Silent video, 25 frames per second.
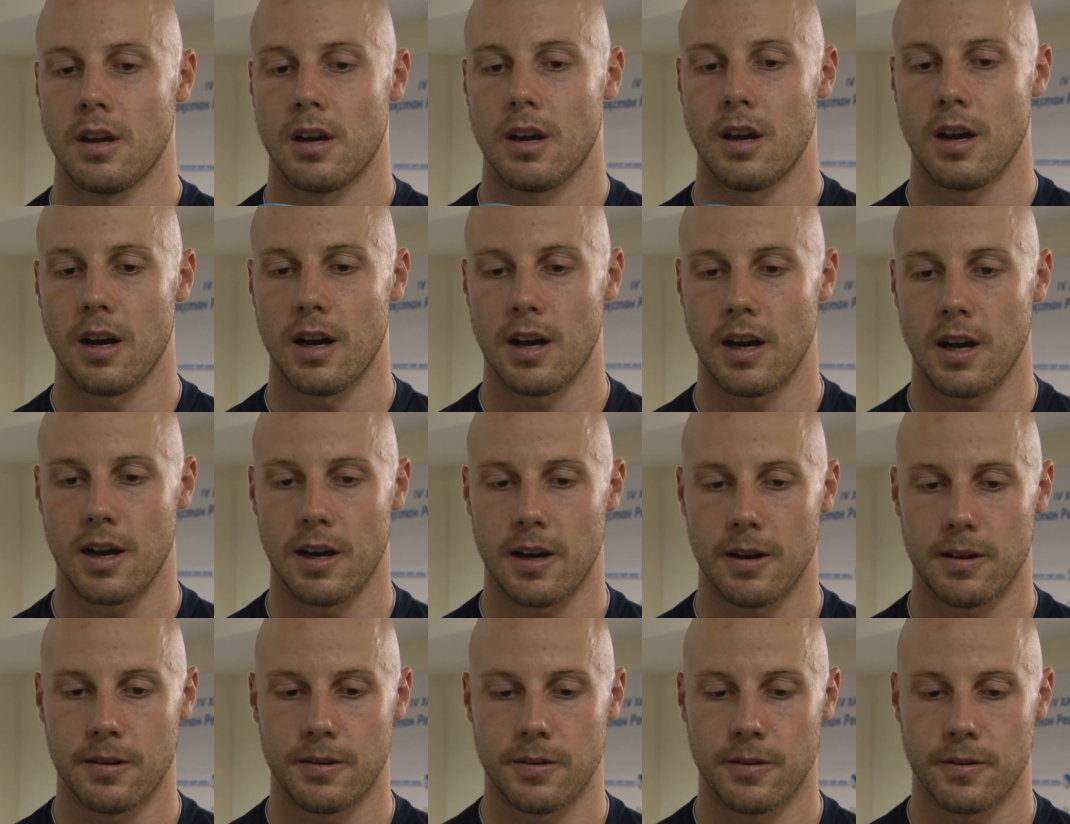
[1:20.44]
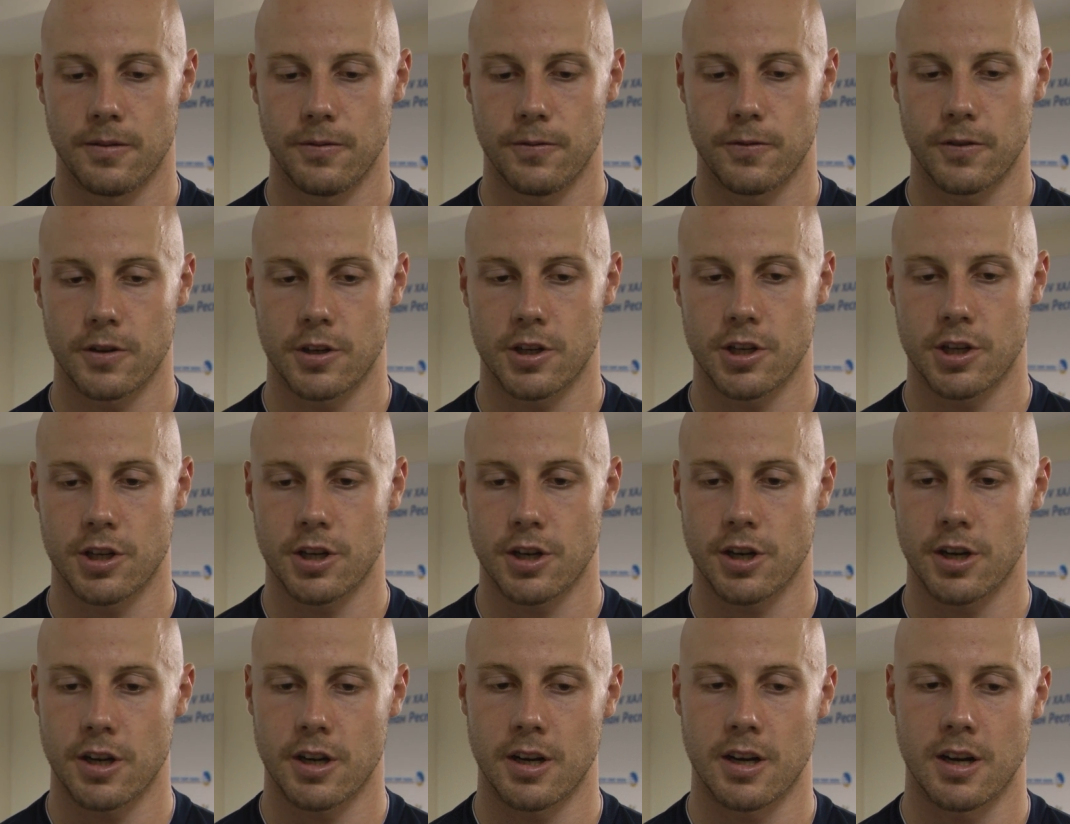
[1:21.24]
For
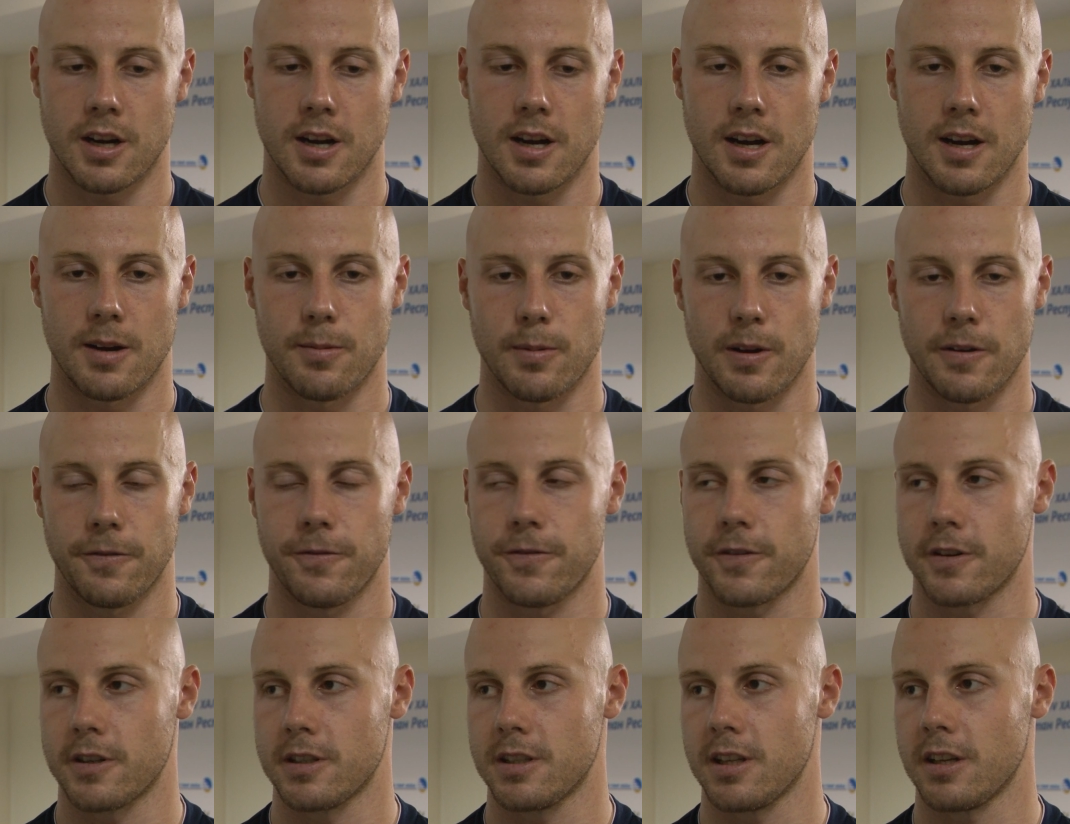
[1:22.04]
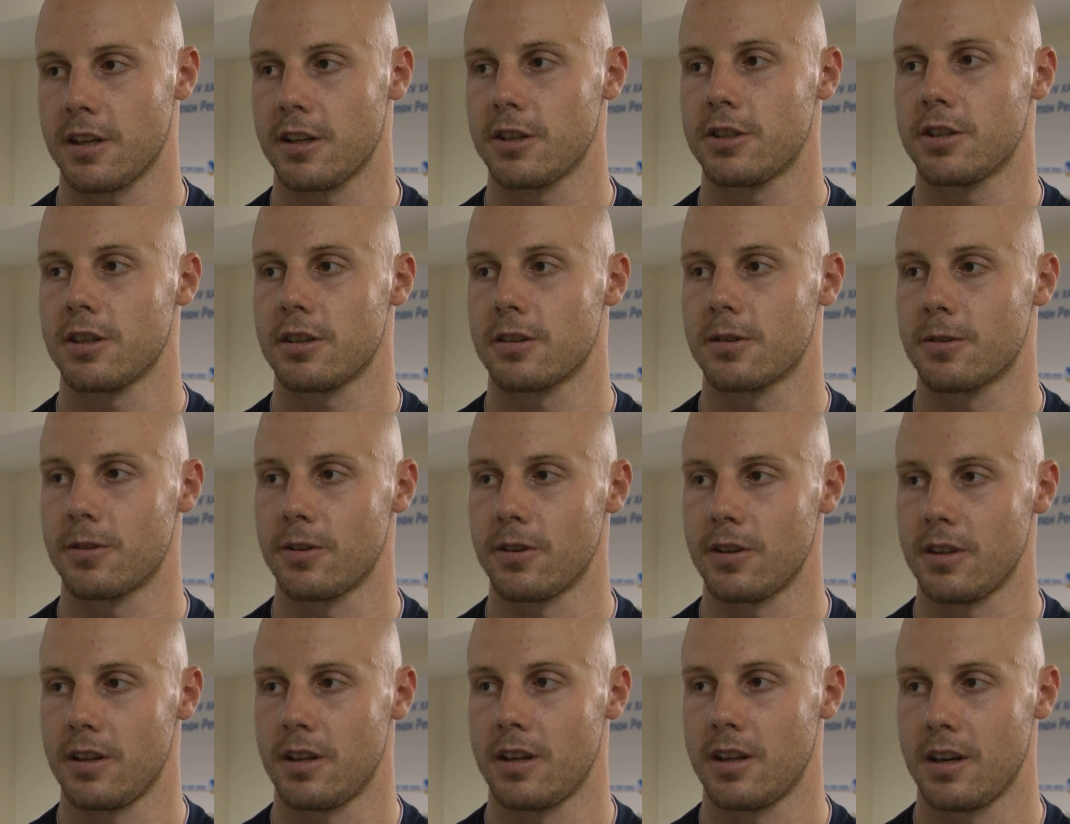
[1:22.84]
sure, my first NHL
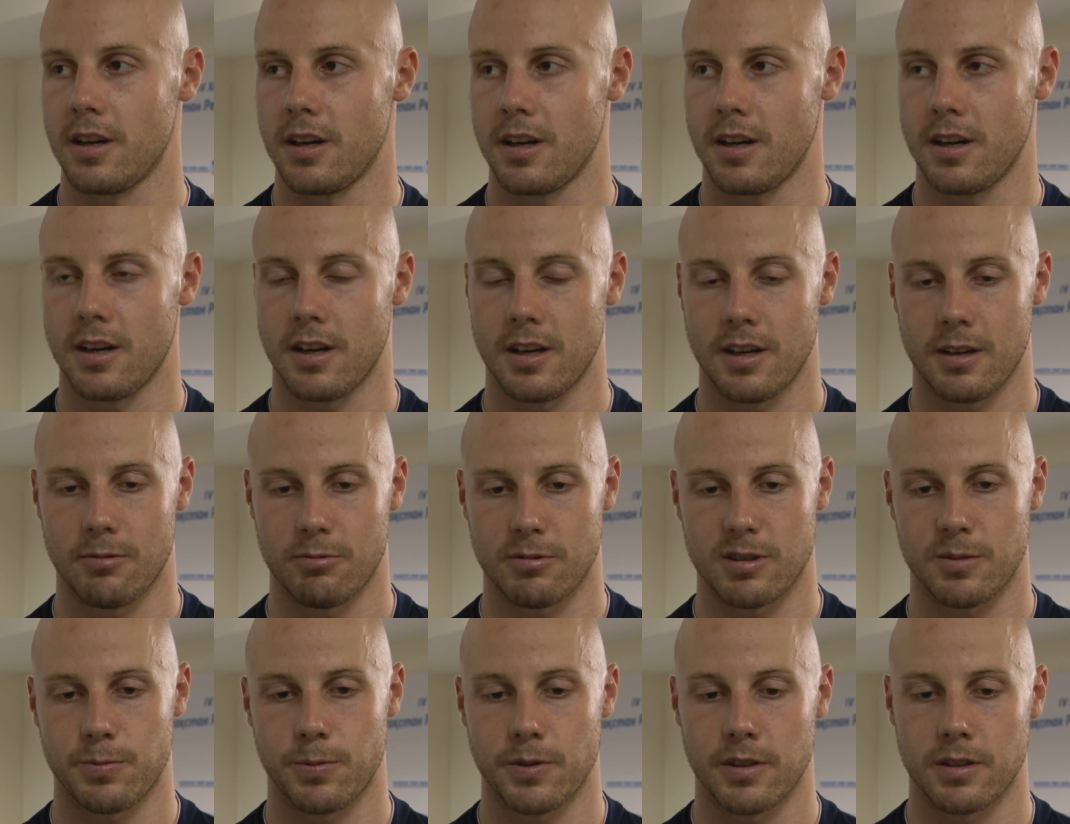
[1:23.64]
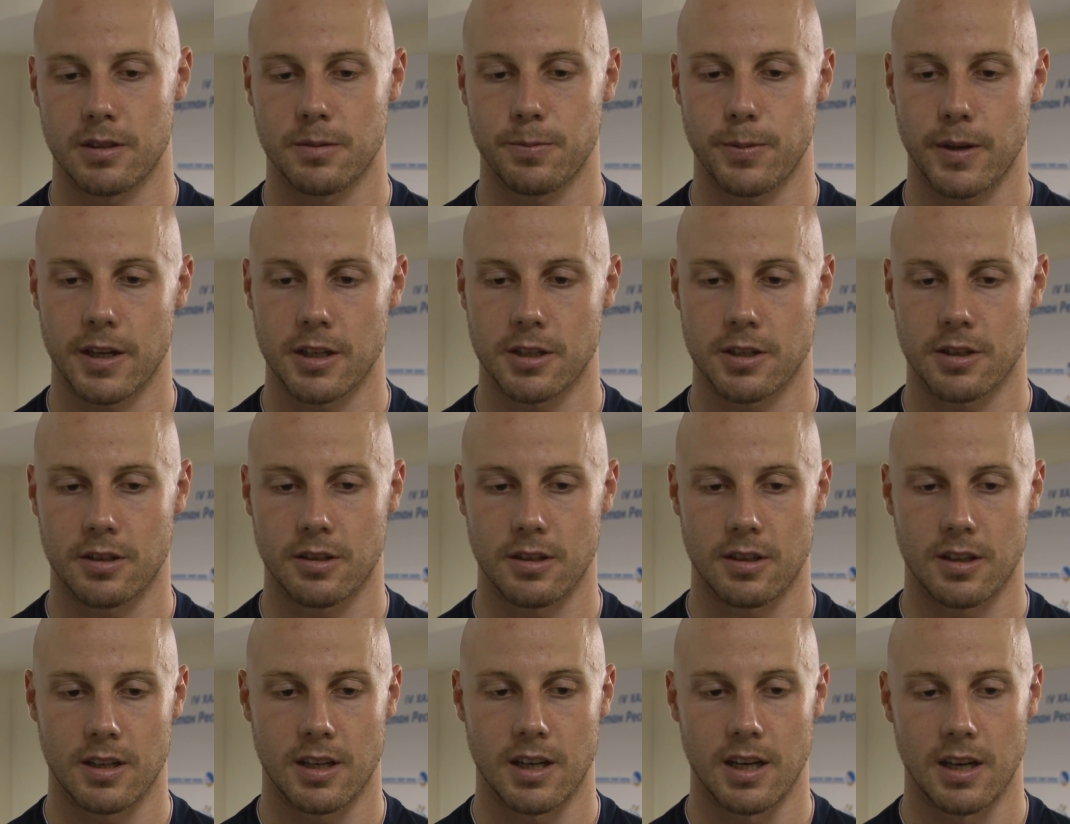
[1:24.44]
goal. It was pretty
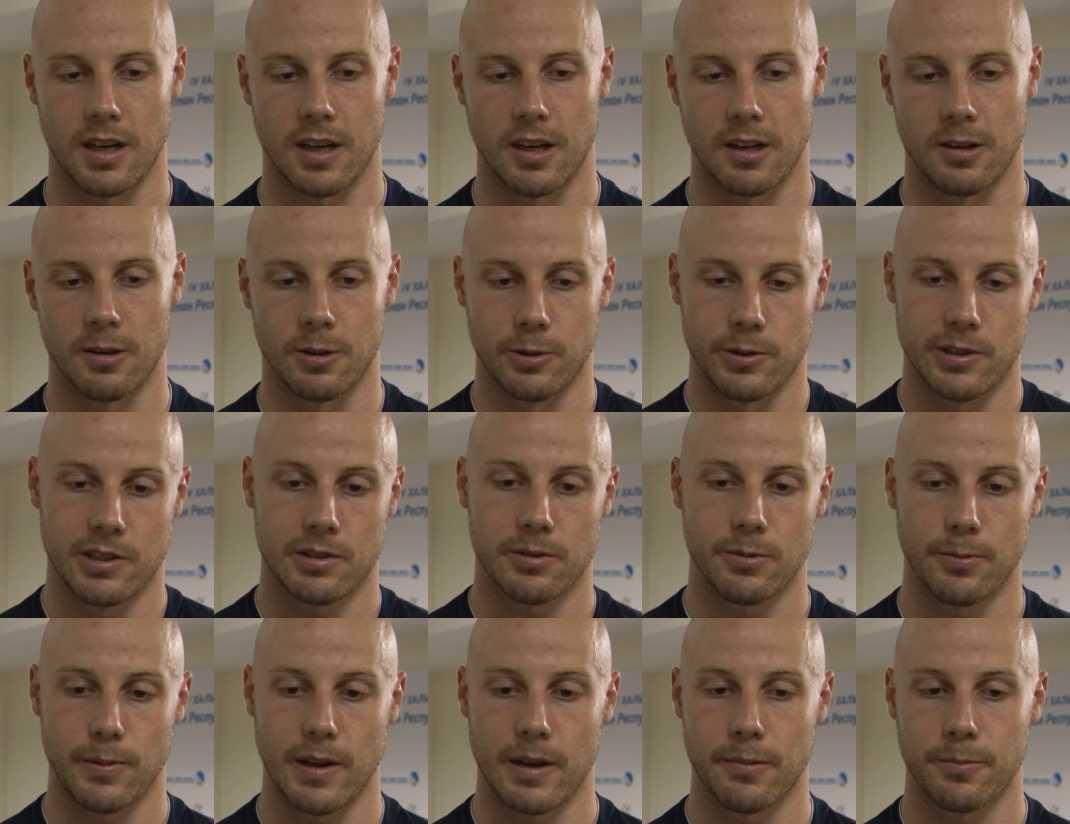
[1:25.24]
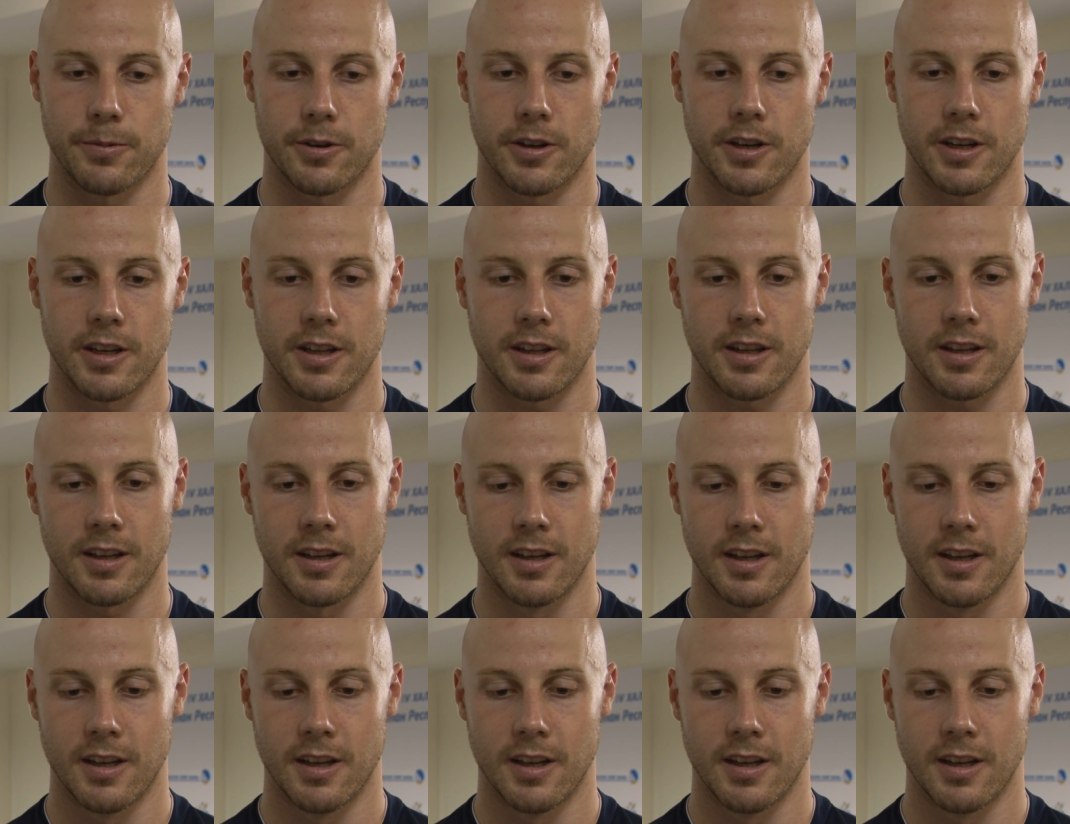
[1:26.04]
special. I'll always remember it.